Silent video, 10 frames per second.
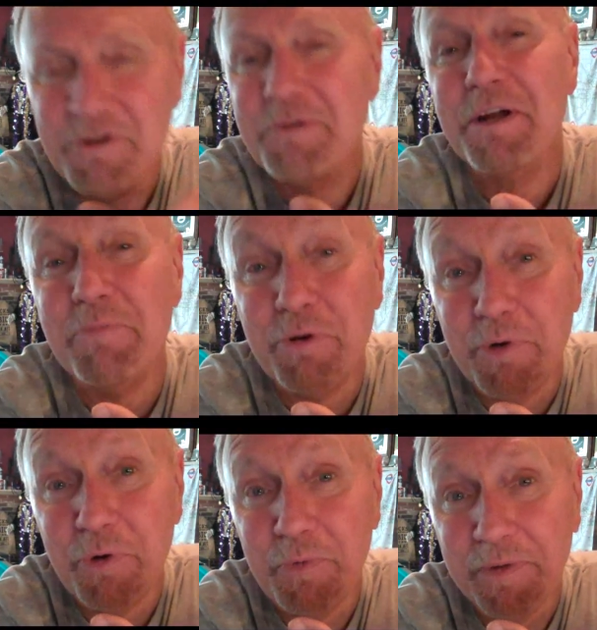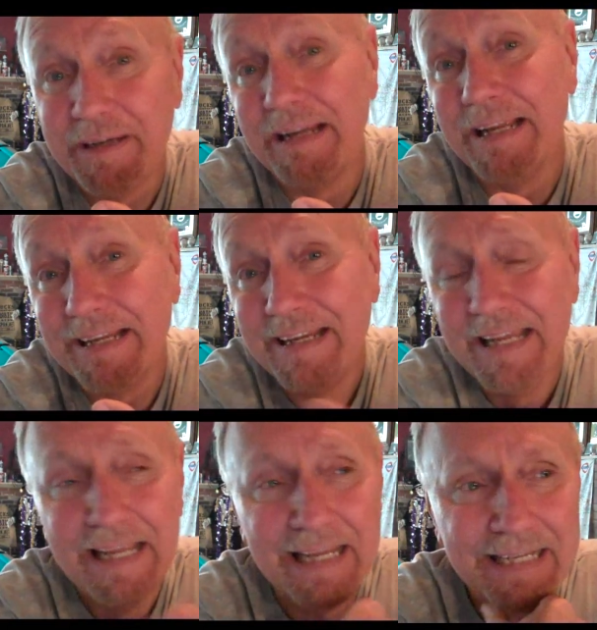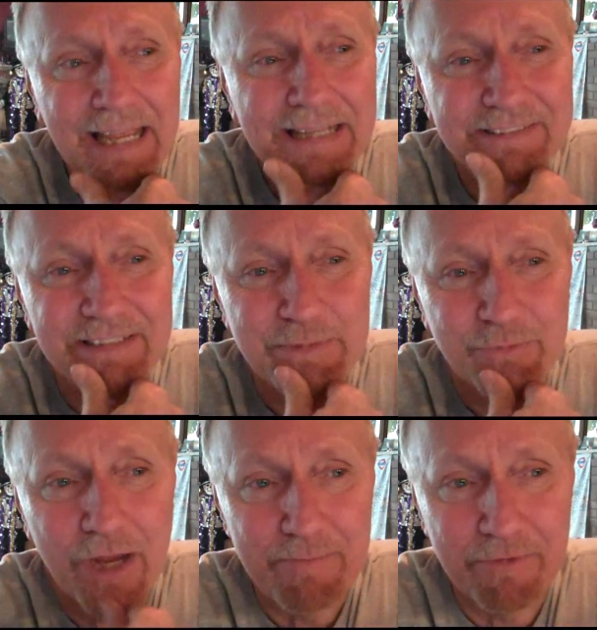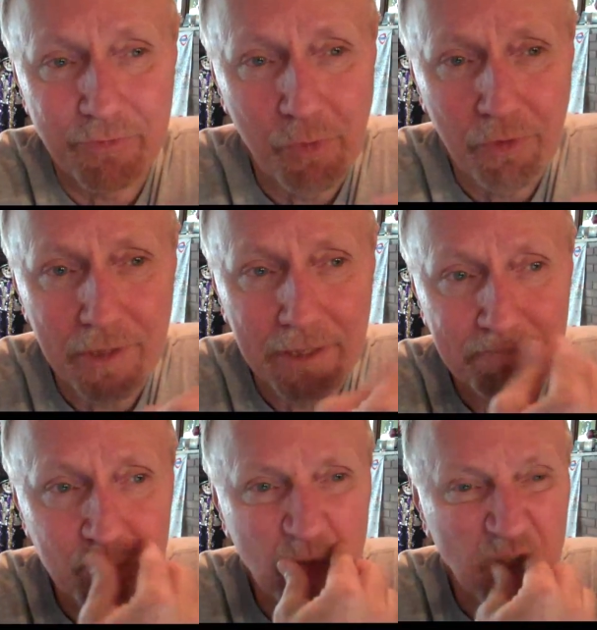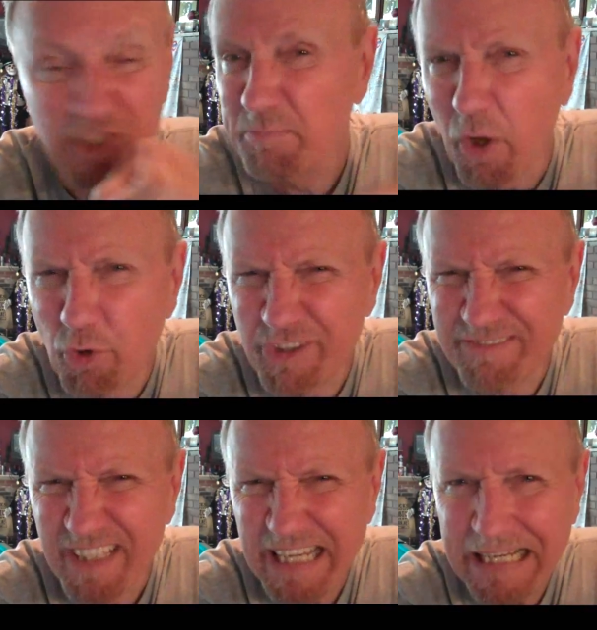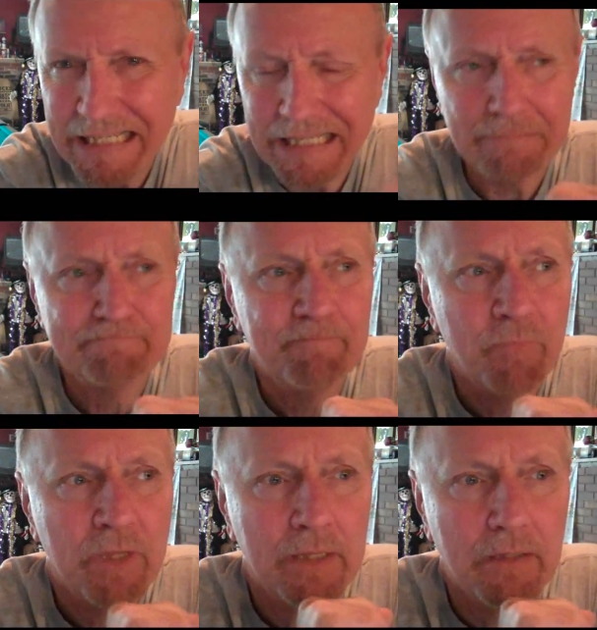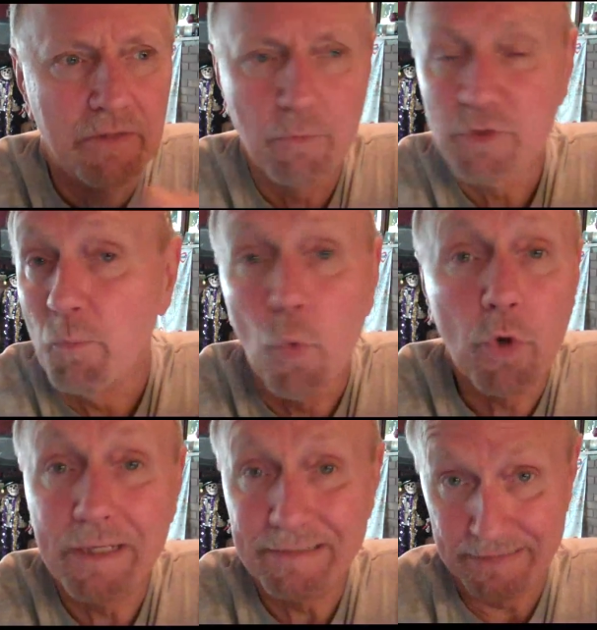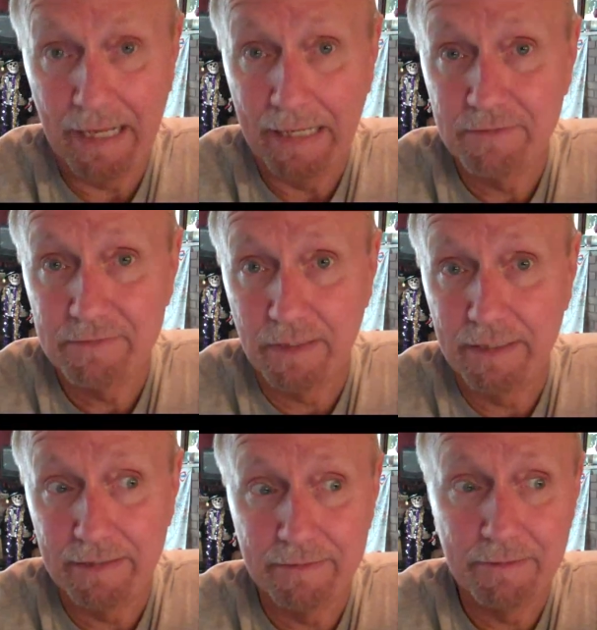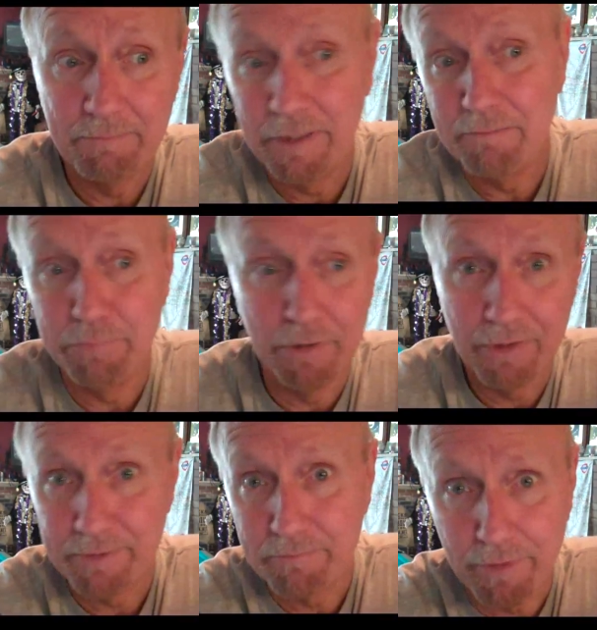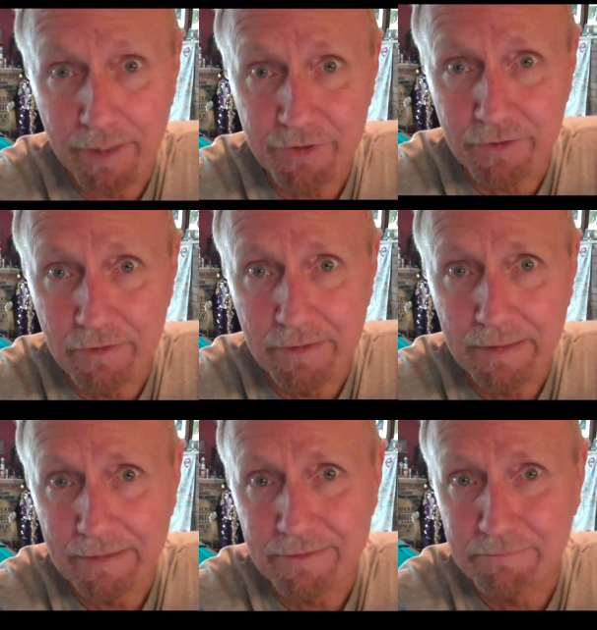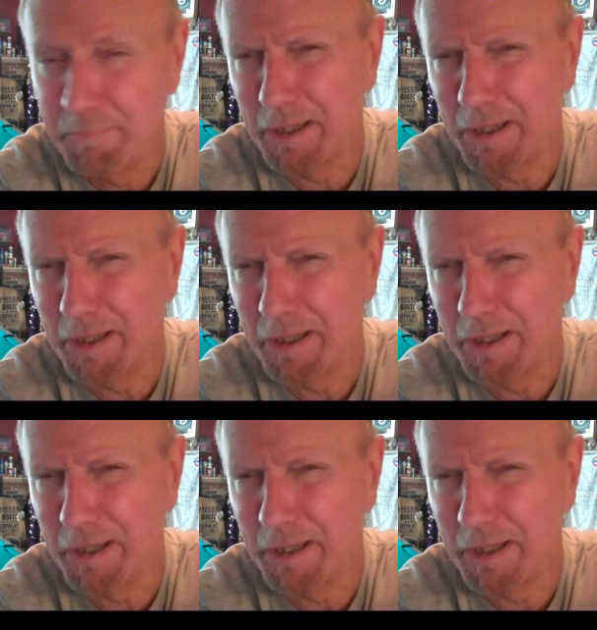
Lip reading: we made a boo-boo. Yeah, it seems that right before that little explosion thing, that there were some warning signs, like a big buildup in pressure and some